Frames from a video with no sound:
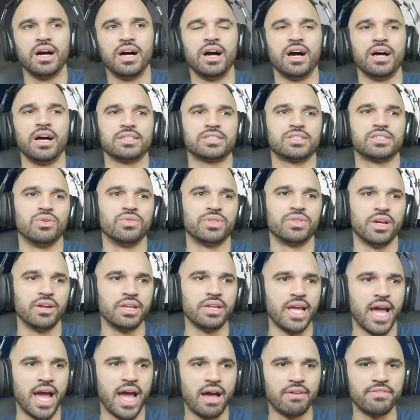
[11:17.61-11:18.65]
Uh, so there
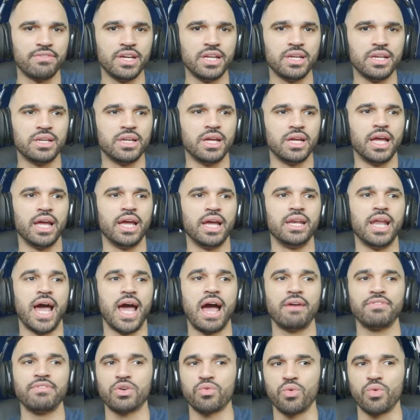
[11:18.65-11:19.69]
you have it. And
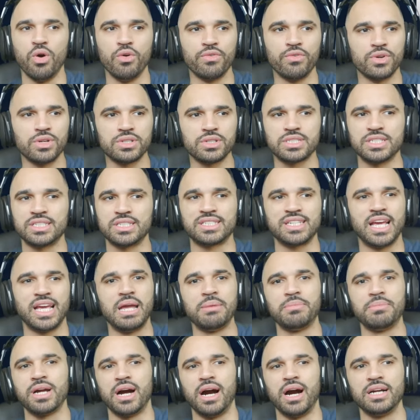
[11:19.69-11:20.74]
Havoc Rover, it's the
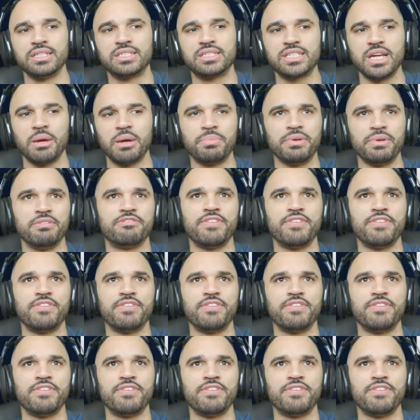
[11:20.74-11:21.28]
same concept.